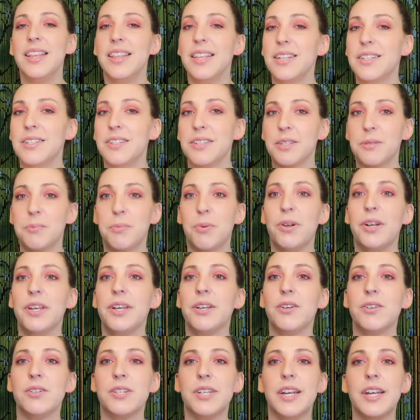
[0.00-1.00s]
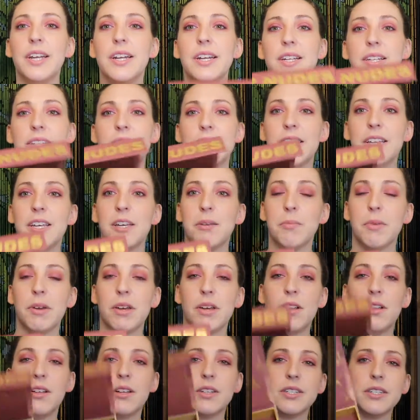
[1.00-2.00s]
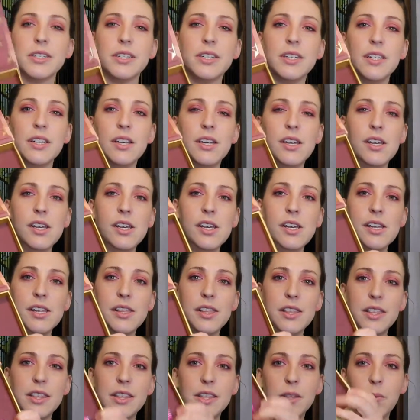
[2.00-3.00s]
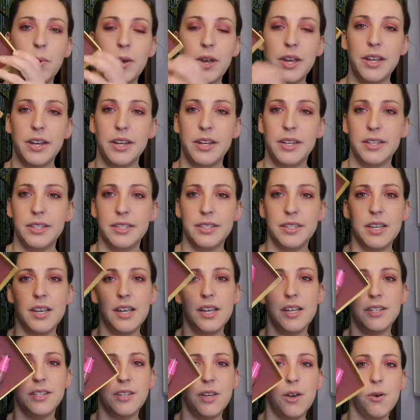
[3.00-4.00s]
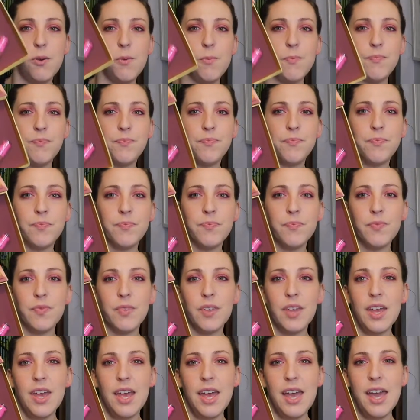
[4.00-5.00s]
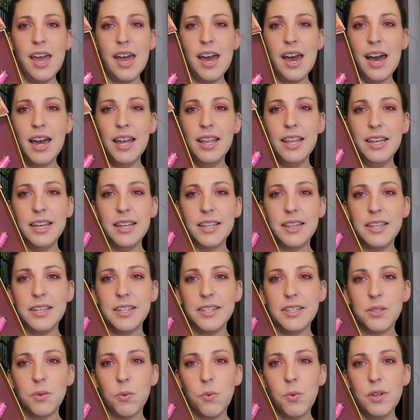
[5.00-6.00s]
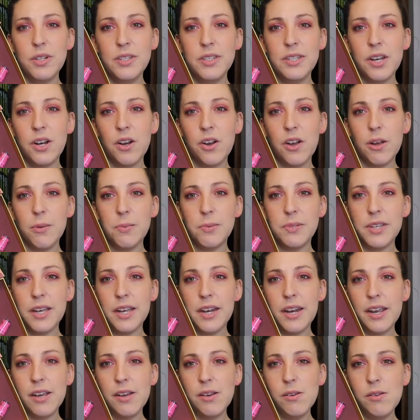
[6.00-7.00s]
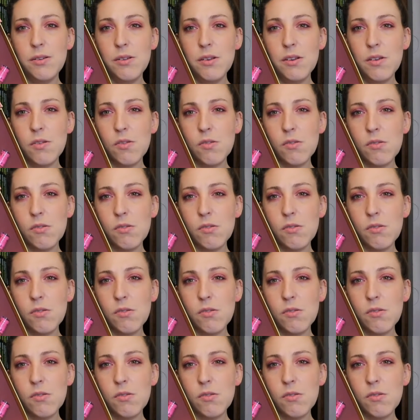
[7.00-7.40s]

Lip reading: This looks pretty entertaining sitting in my closet the way it is. So I like these. The ones that are upside down